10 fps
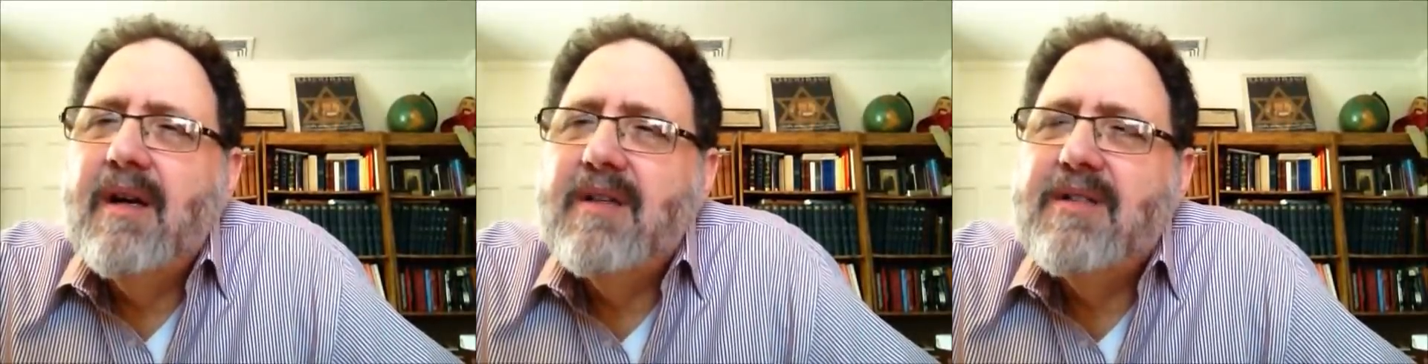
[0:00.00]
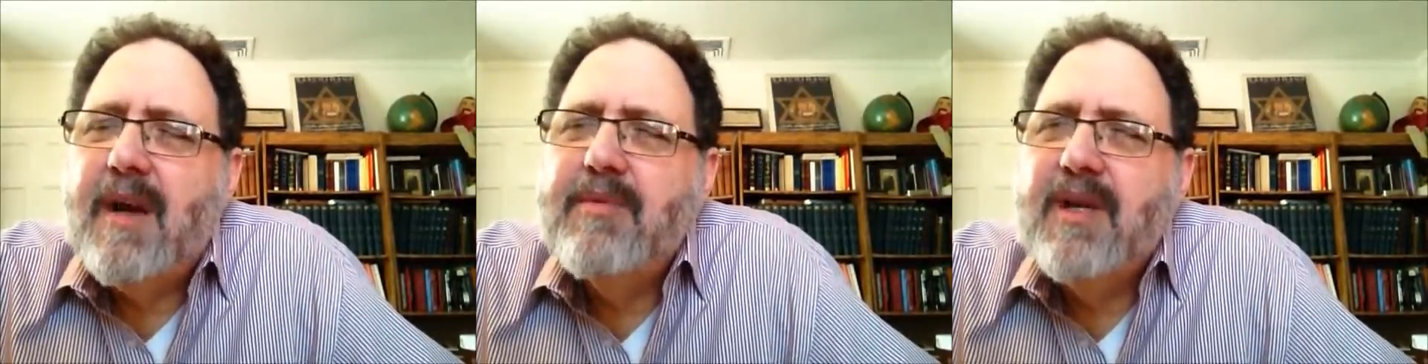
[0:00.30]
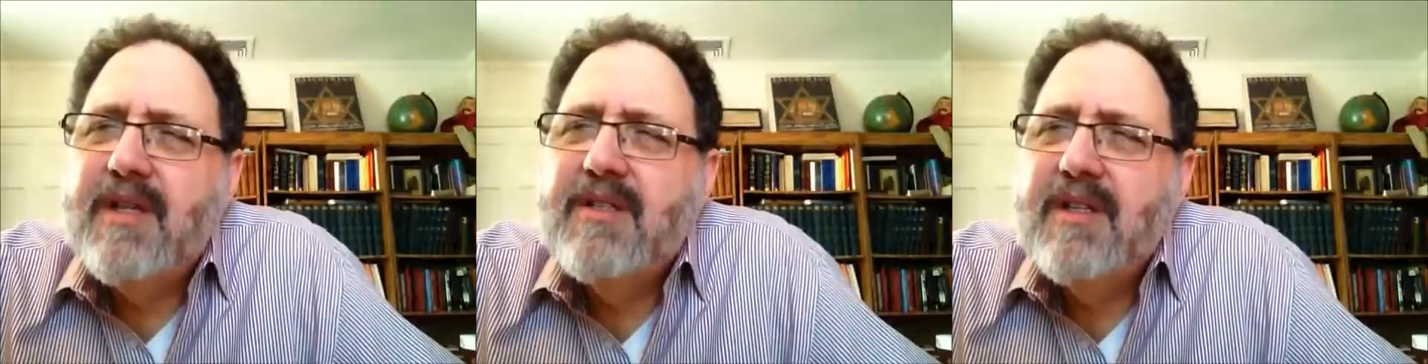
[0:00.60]

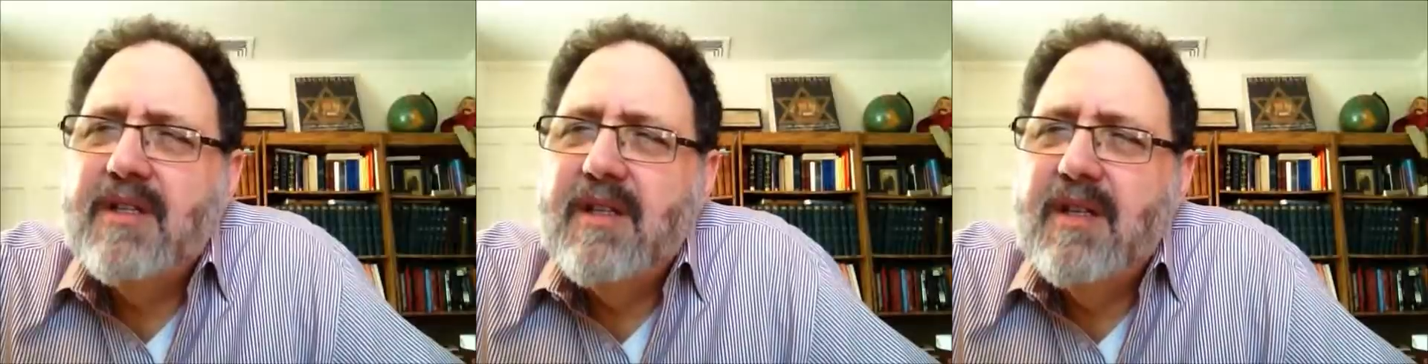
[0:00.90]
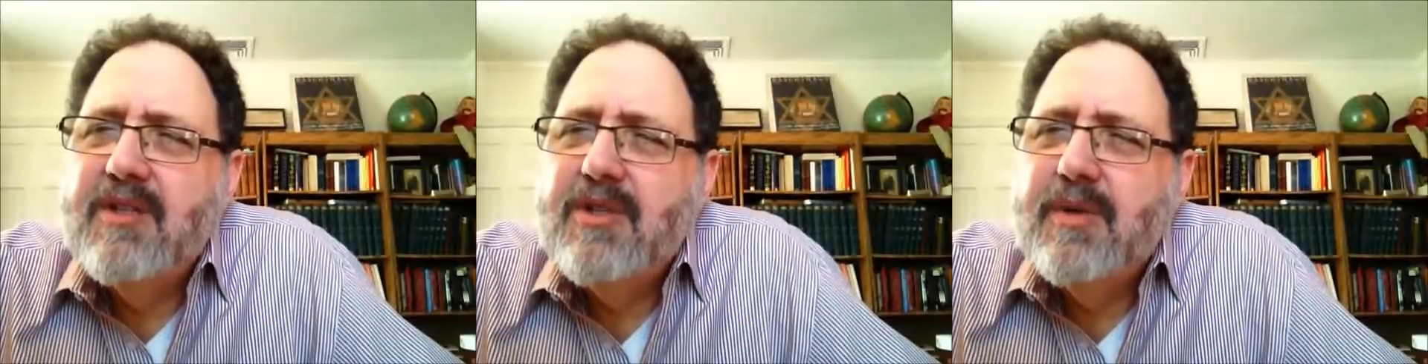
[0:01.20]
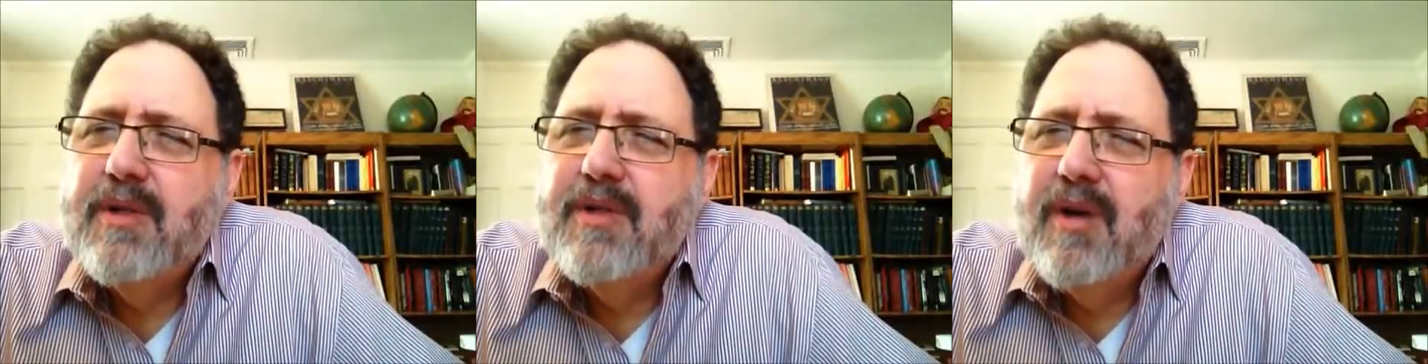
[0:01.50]
subjects in
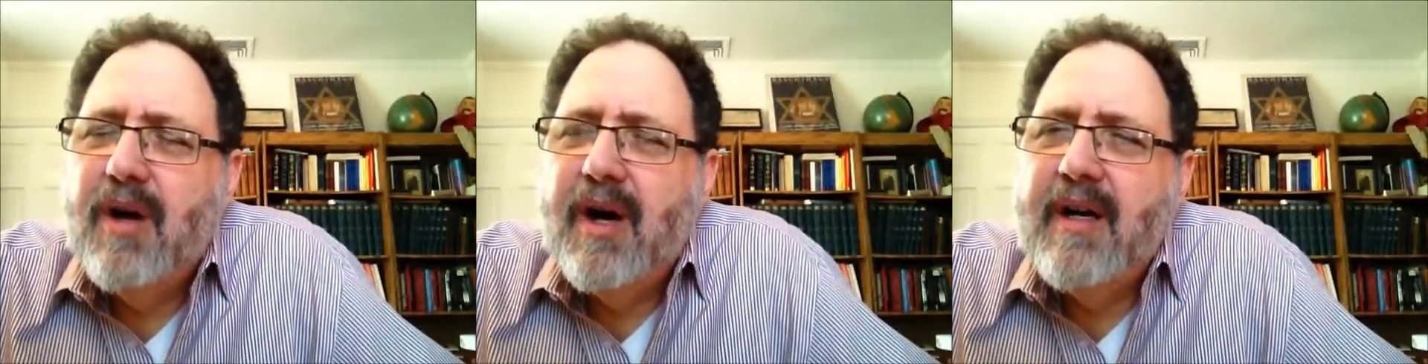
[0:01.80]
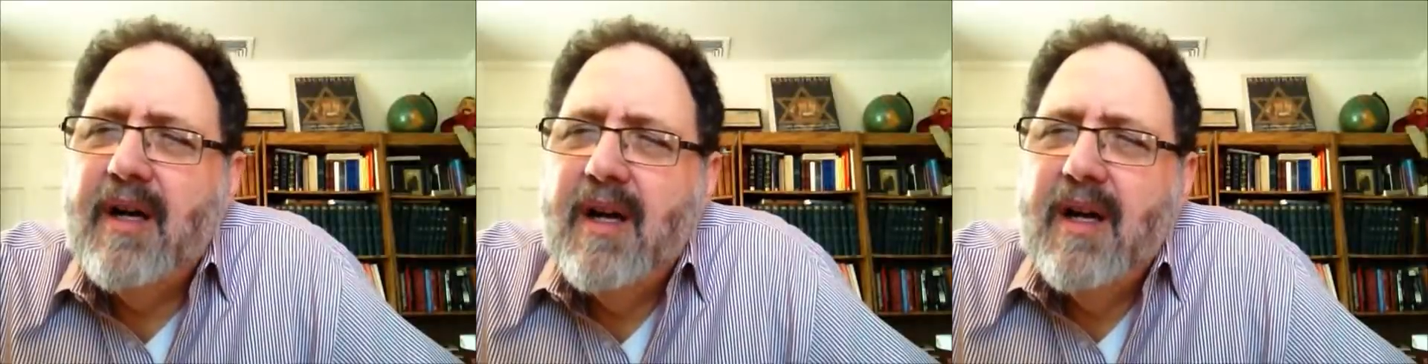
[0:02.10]
Jewish art.